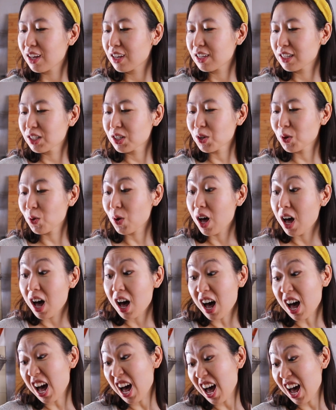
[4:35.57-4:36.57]
So
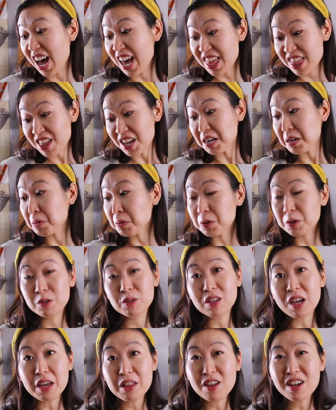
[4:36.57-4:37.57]
I thought it
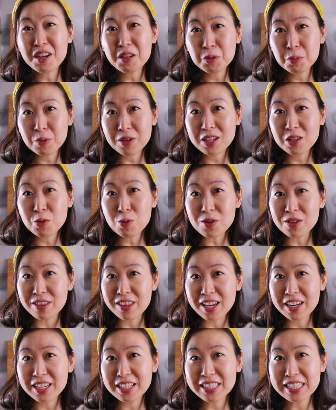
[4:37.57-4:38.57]
was pretty cool
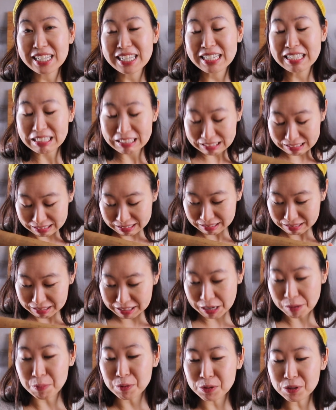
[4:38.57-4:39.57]
that it did
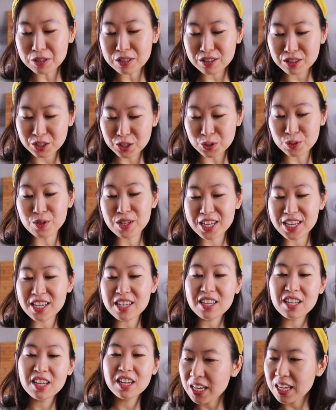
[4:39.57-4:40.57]
double duty.